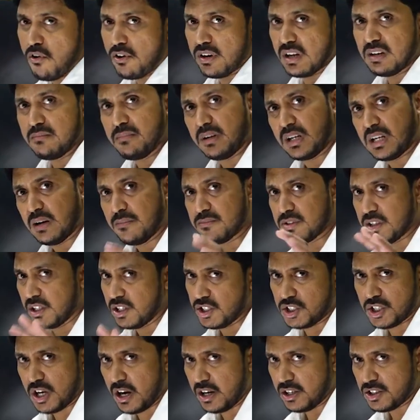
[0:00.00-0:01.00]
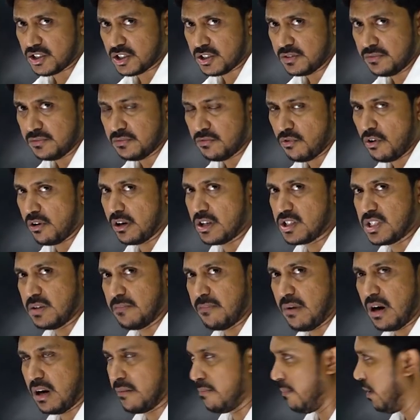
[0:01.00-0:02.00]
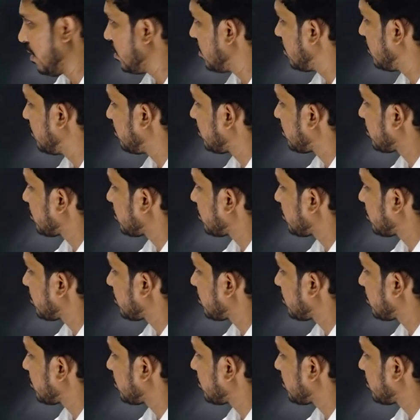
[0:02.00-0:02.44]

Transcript: warden becomes in charge, forest department